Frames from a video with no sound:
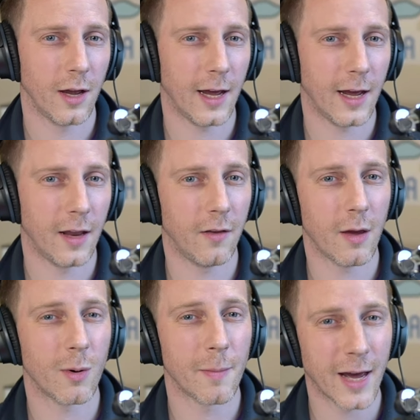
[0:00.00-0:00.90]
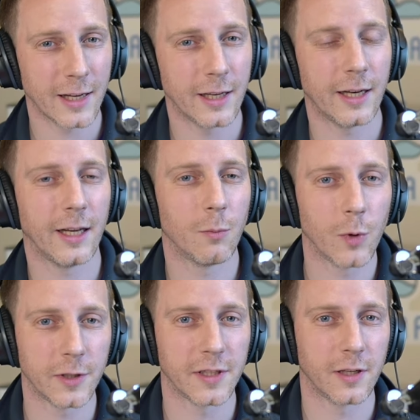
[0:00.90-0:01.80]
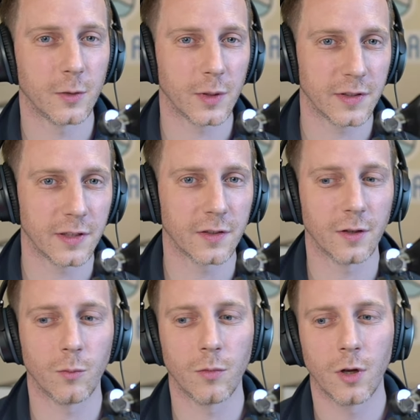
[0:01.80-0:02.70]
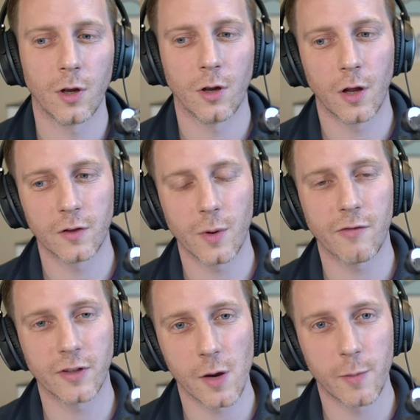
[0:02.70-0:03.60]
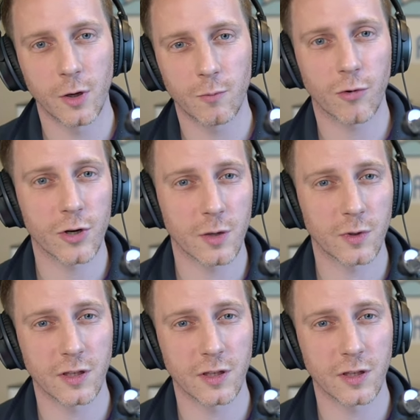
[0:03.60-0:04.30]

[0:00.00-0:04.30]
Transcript: and they were manually inputted into a system. And so every time a new project was